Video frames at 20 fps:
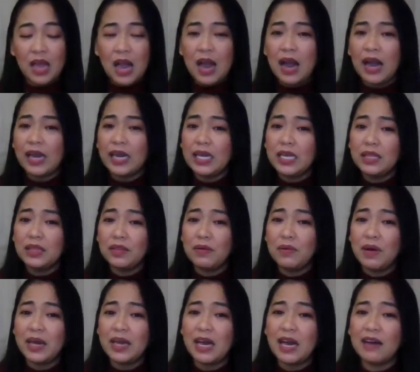I know
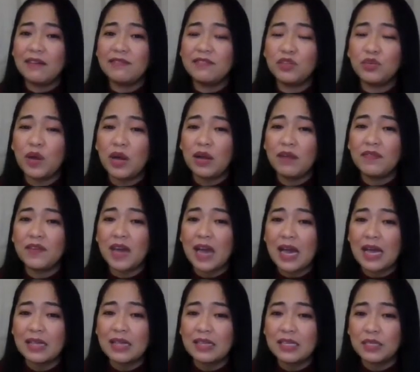I have 12
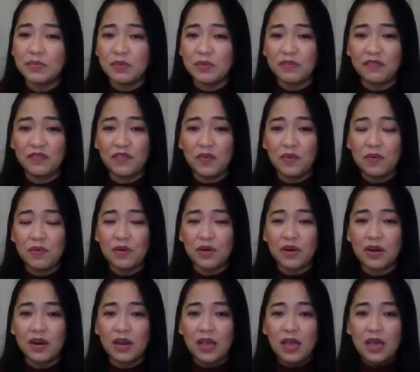candies
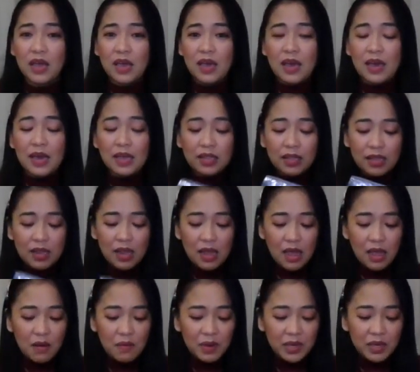before, and
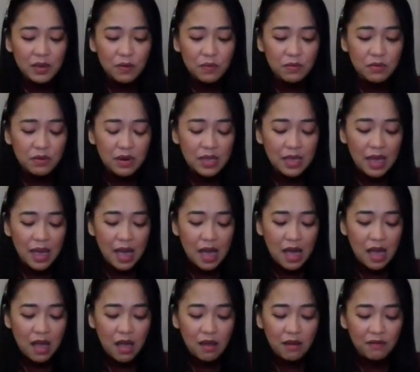now I only
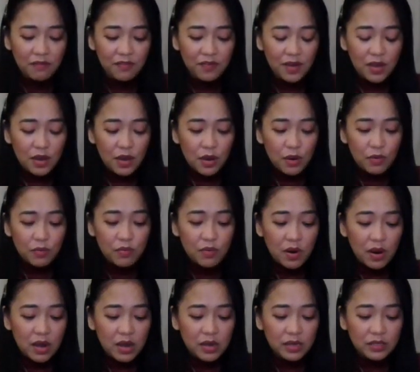have
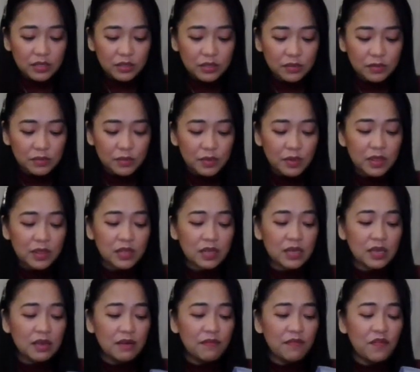
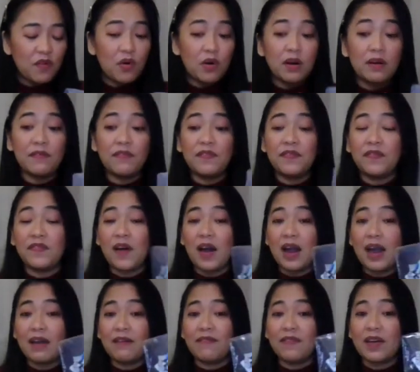
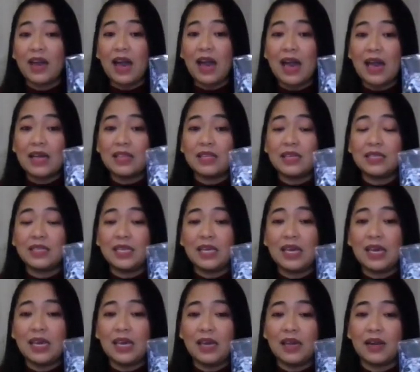5 candies
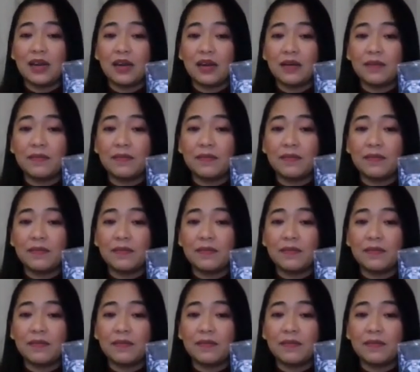here.